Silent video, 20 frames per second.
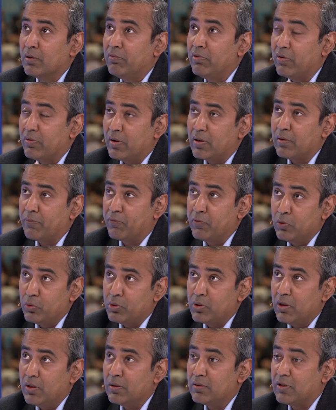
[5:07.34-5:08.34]
we have done a few
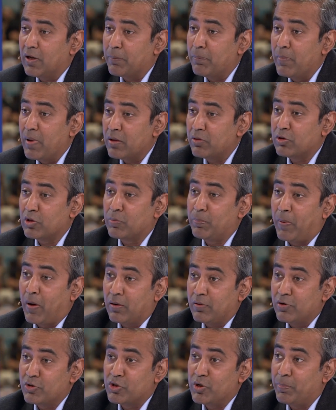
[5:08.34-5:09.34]
things that make this
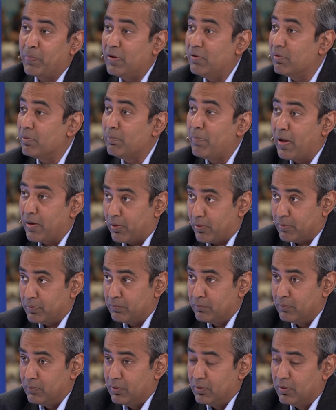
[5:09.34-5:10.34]
partnership even better.
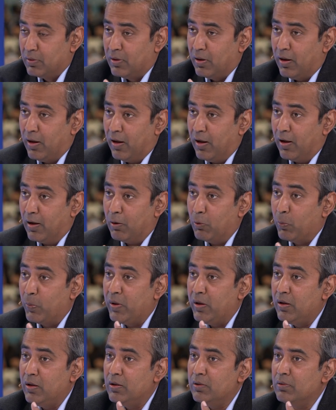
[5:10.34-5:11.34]
Uh,
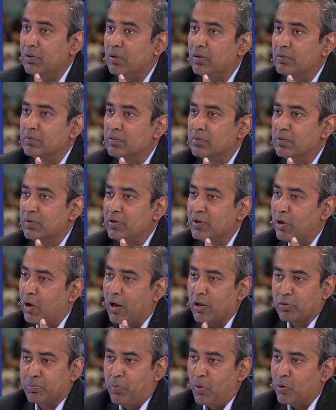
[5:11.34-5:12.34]
we, you know,
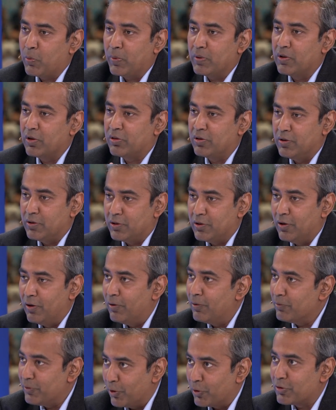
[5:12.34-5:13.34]
I spoke with the C T
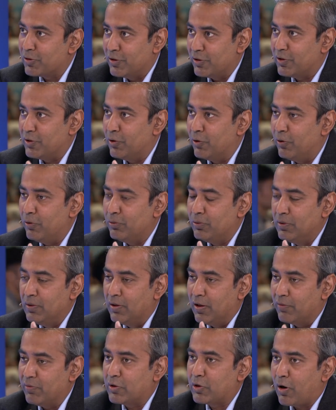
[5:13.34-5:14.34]
O, your C T O,
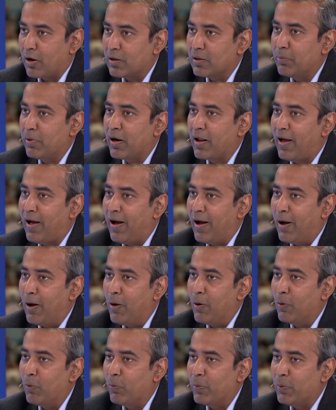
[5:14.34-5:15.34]
and we talked about
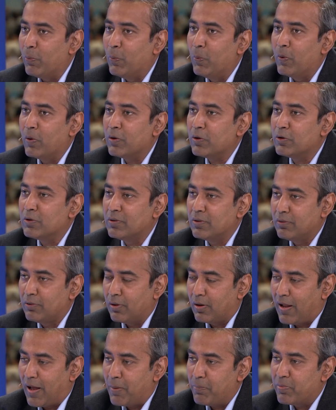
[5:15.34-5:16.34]
how we work
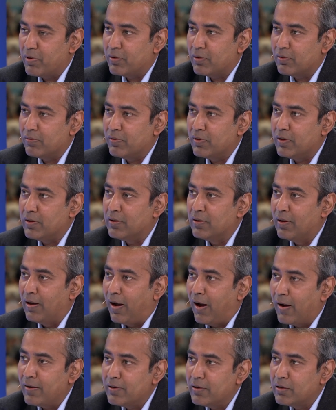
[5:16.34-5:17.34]
collaboratively,
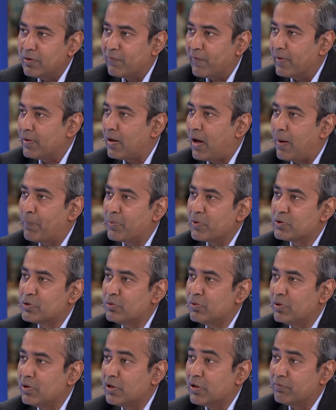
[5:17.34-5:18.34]
identifying
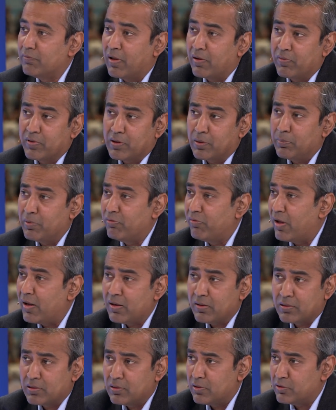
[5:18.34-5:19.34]
opportunities that we can be
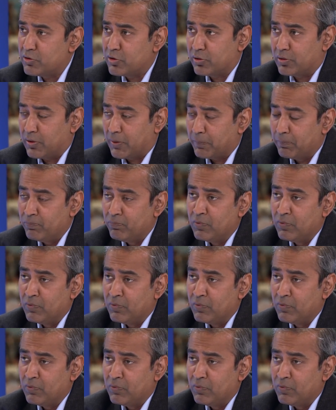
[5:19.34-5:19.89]
very synergistic.